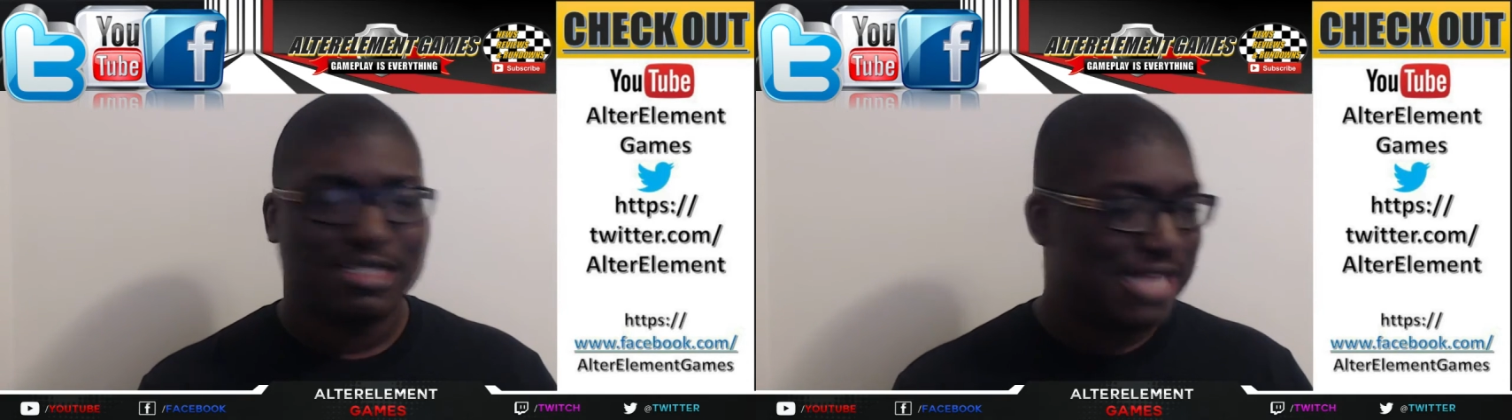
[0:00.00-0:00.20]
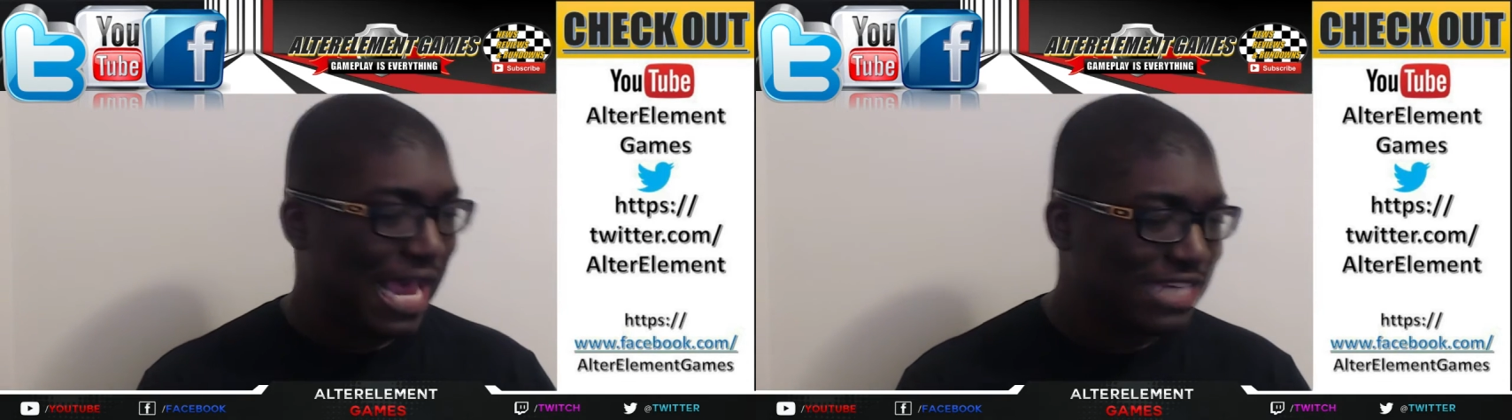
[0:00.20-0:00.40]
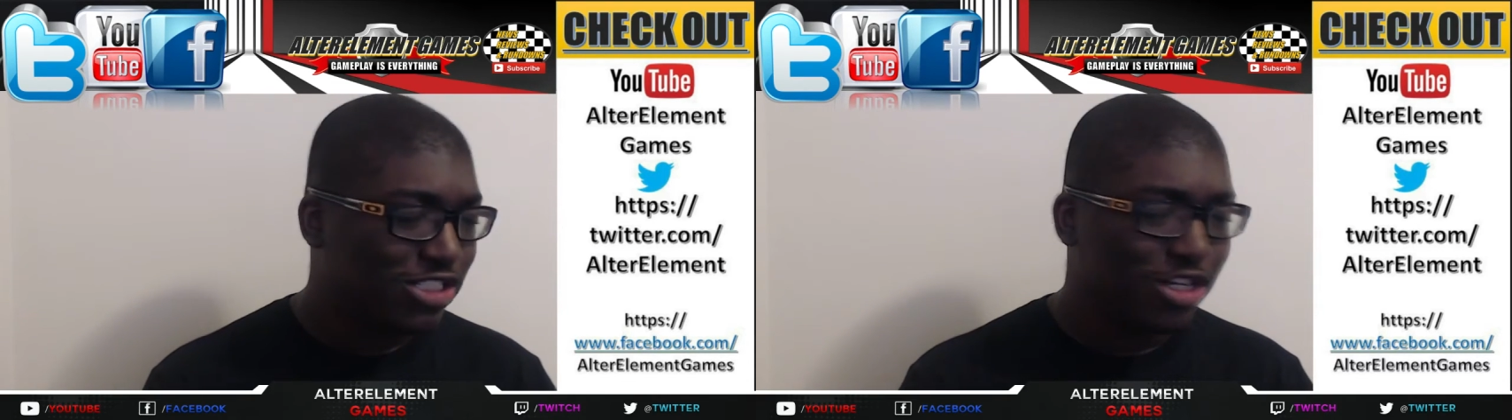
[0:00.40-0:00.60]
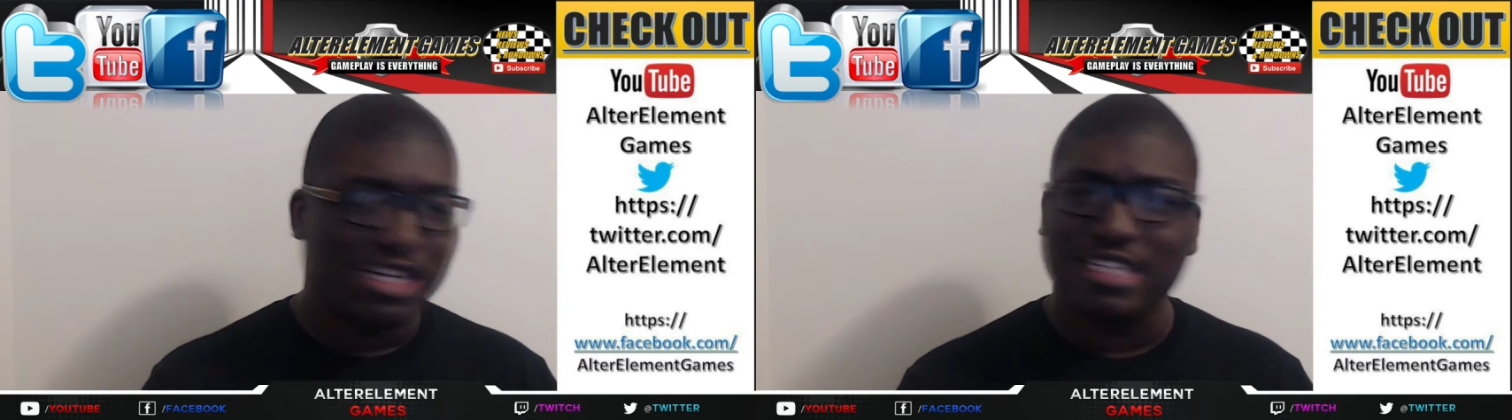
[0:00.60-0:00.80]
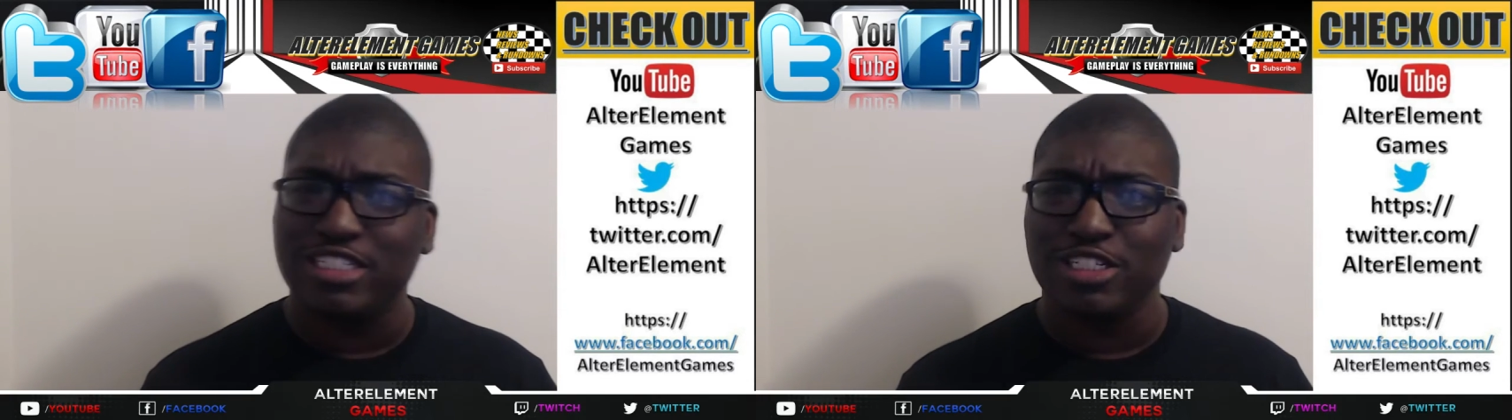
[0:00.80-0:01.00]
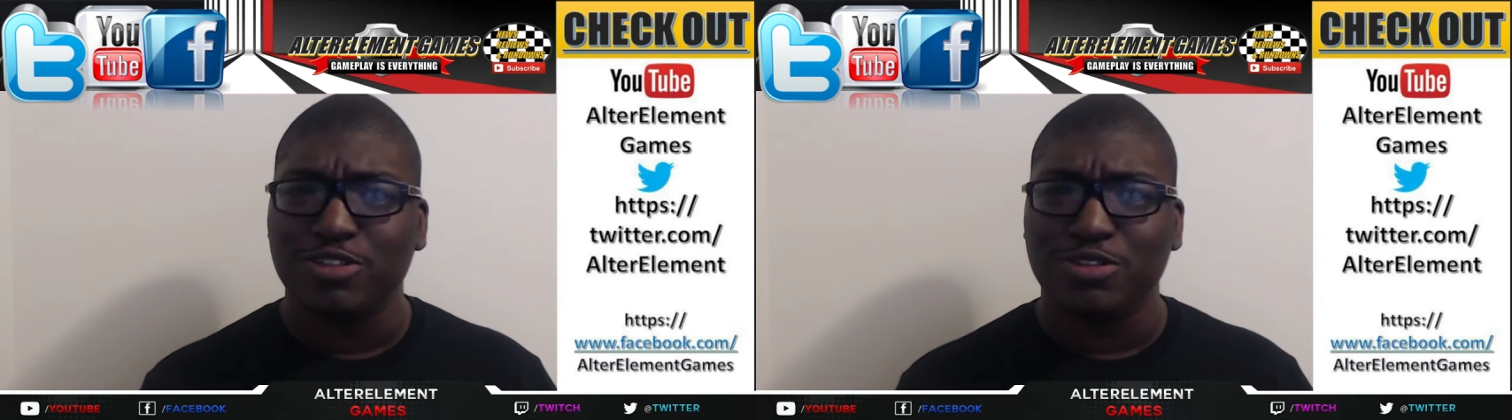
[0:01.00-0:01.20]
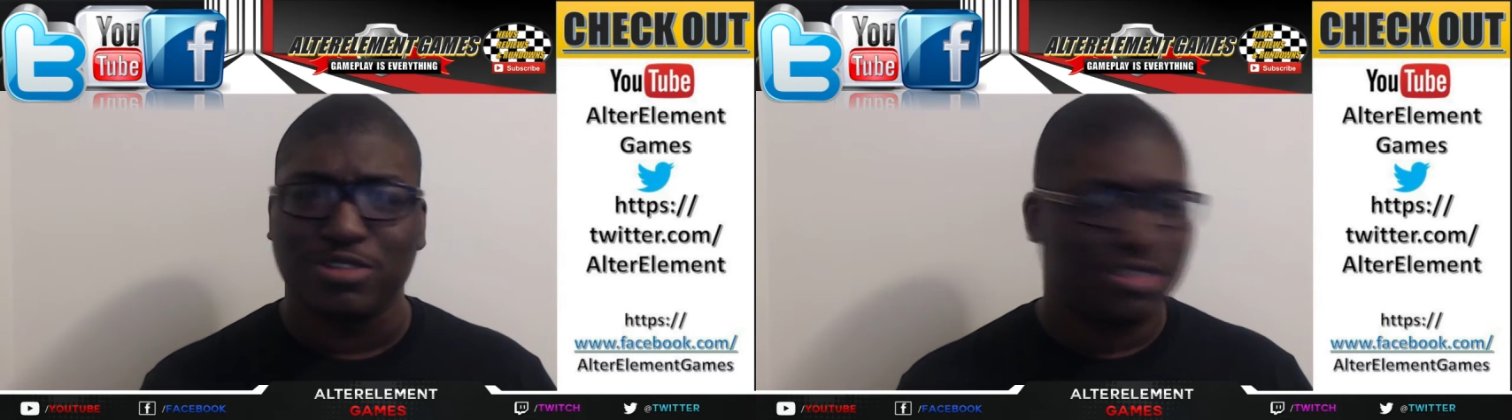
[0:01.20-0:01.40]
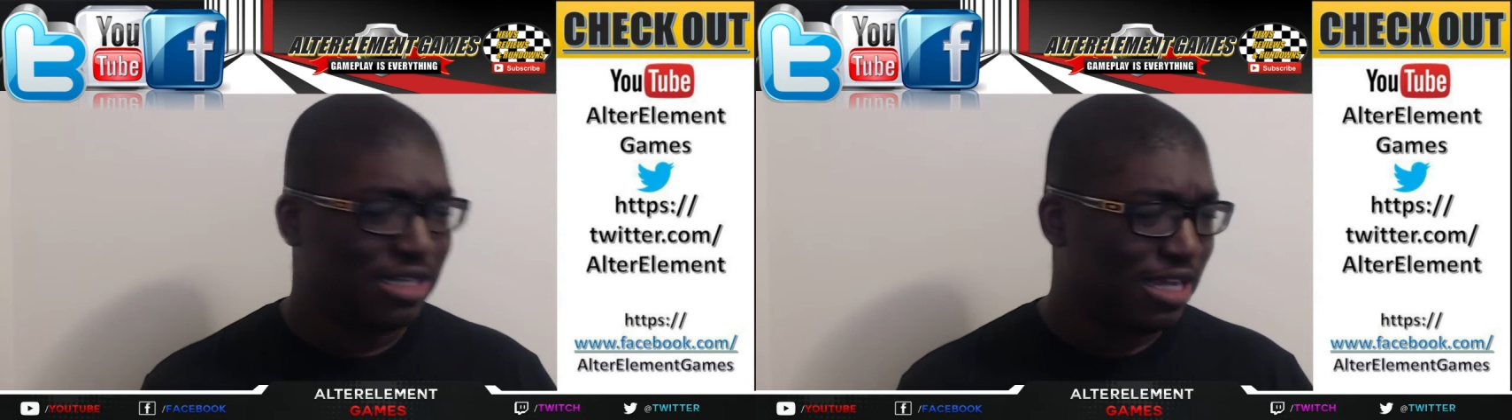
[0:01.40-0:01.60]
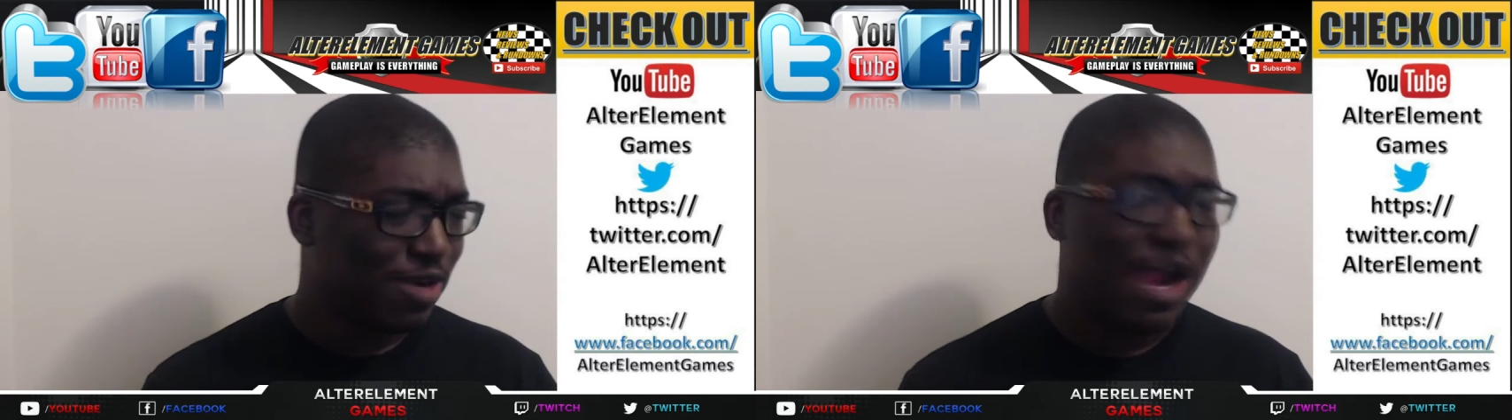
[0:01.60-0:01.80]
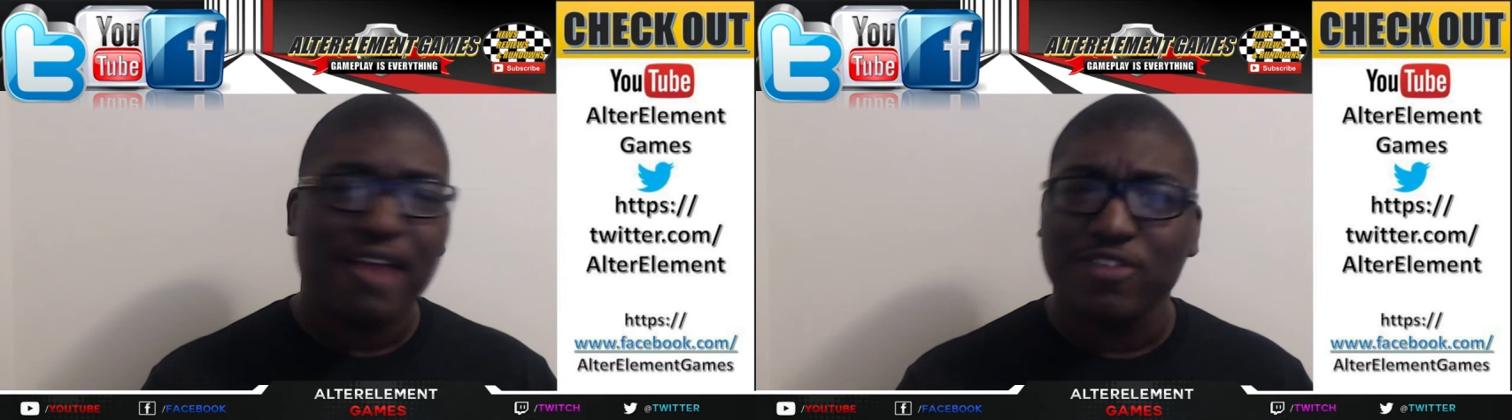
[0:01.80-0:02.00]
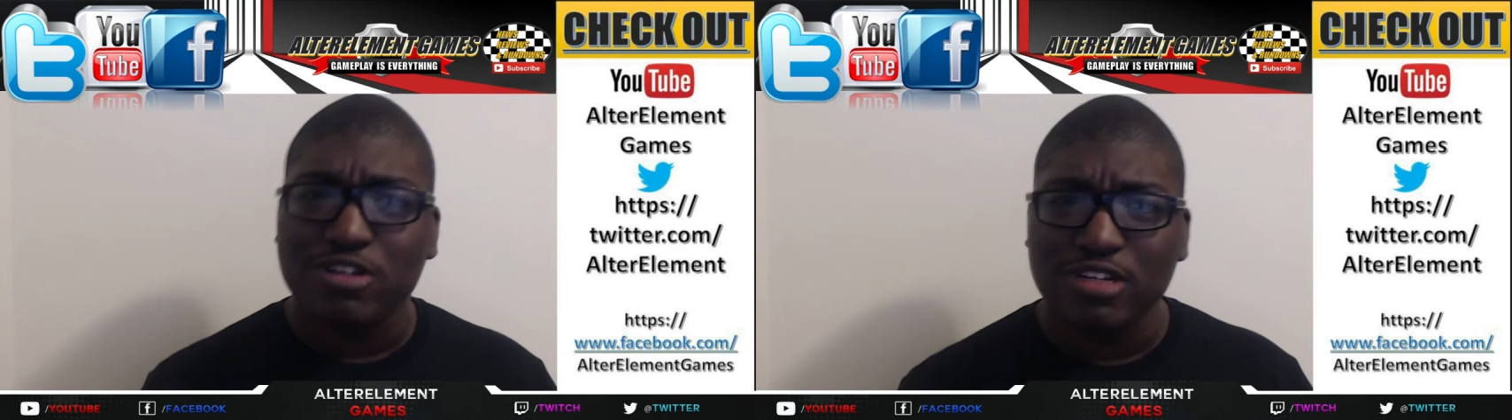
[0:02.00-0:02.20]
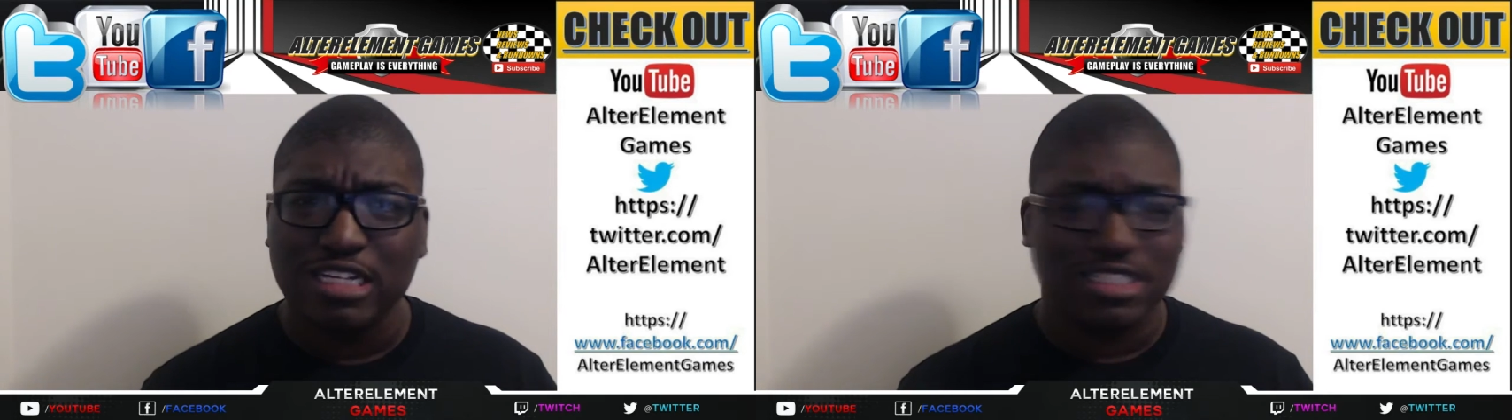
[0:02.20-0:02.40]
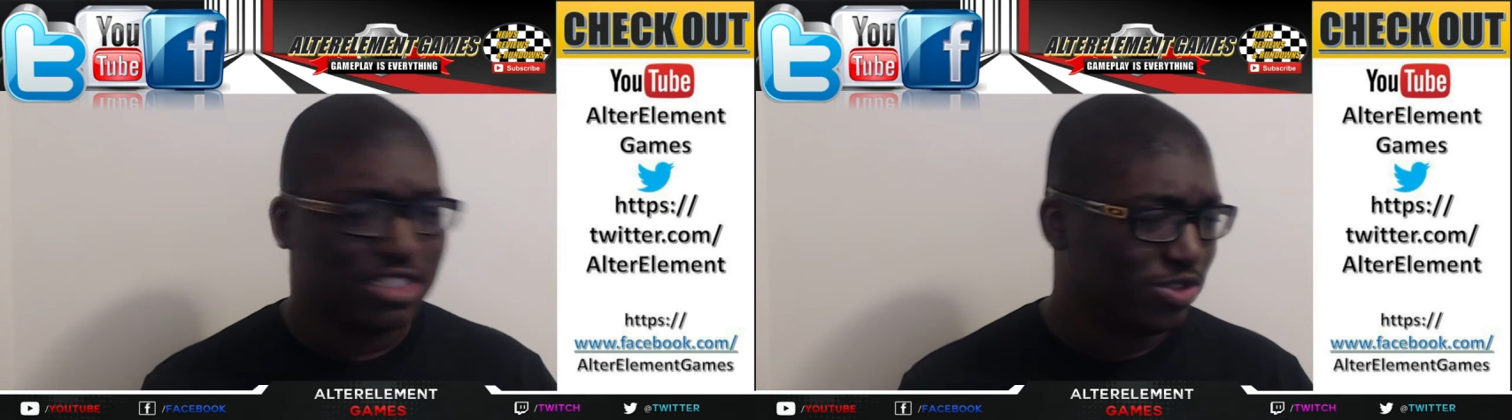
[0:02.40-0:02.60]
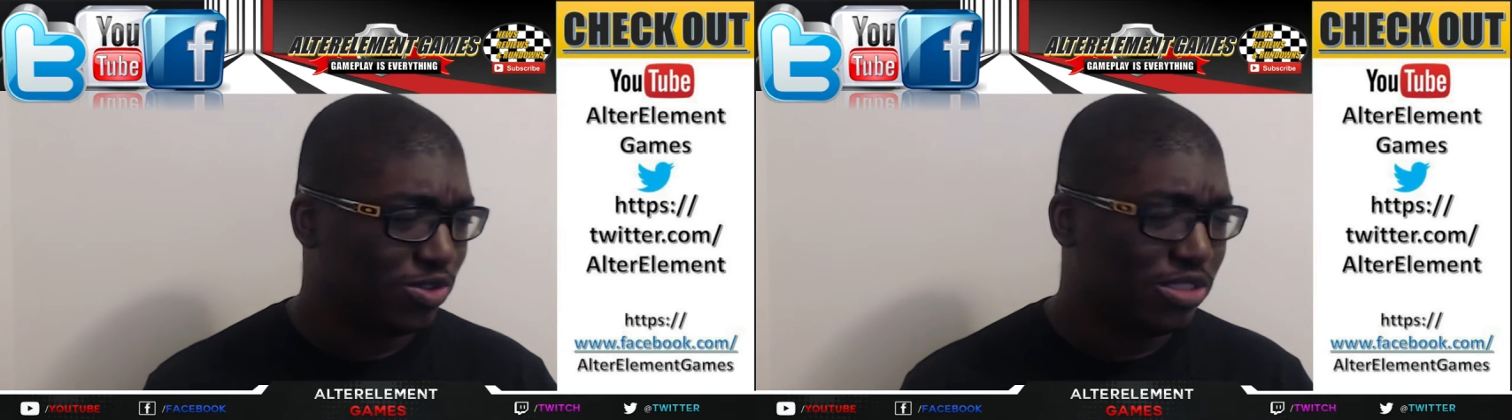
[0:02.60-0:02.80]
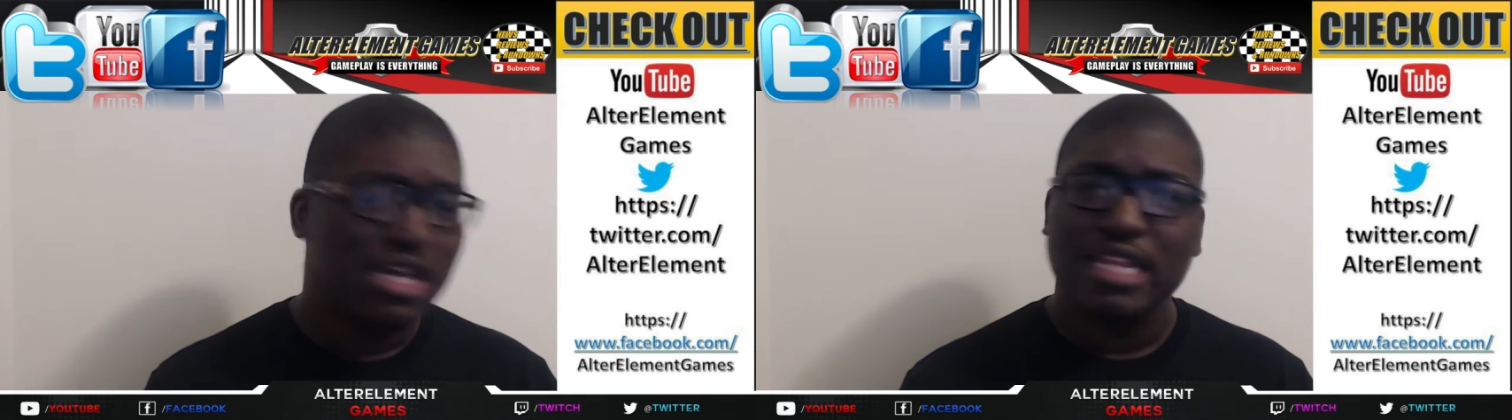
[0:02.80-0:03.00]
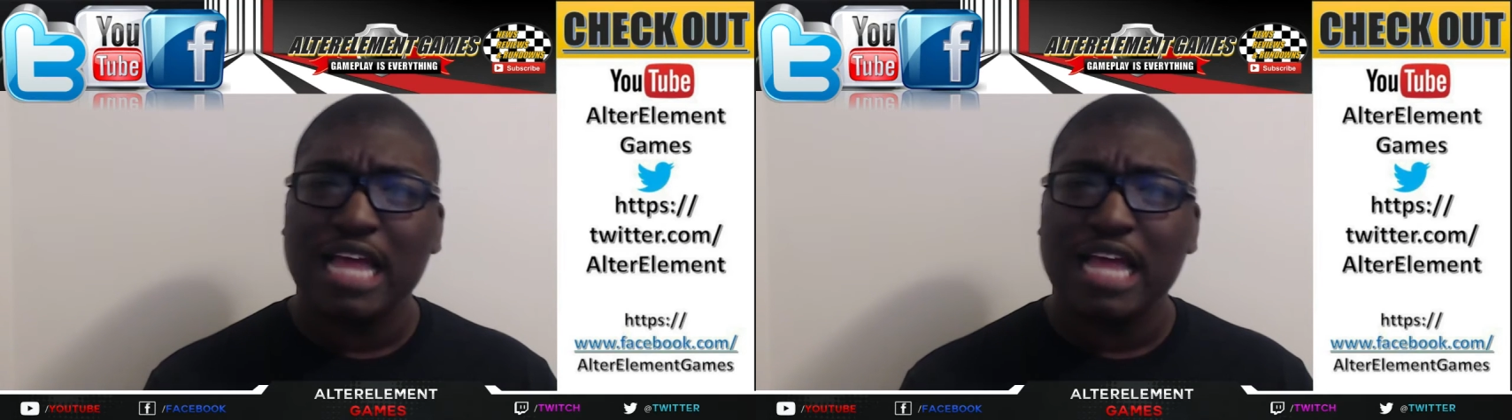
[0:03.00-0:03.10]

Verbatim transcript: Texture issues, graphical issues.